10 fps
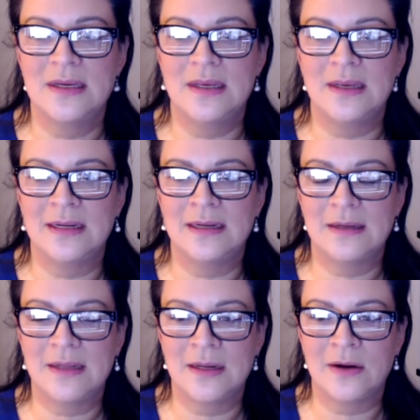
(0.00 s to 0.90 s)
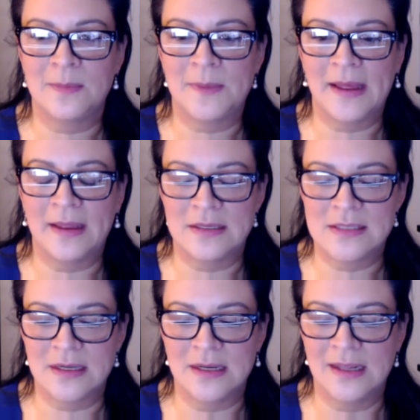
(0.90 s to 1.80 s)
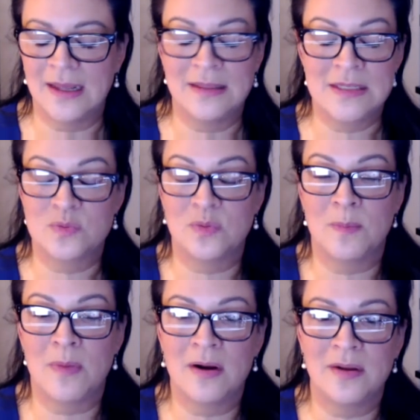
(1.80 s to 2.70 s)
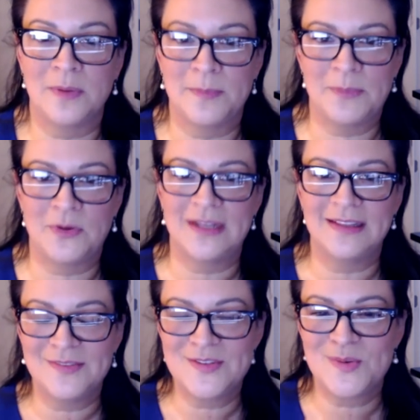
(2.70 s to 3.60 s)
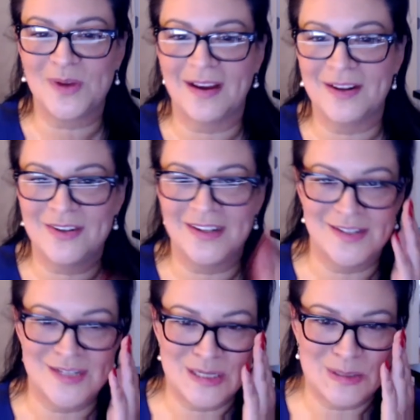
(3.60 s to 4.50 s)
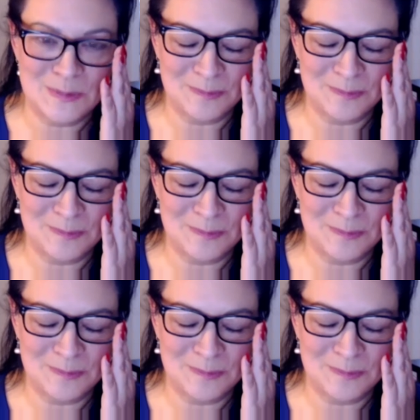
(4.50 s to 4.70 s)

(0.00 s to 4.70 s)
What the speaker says: in our band, and he had this remarkable memory. He lived to 102,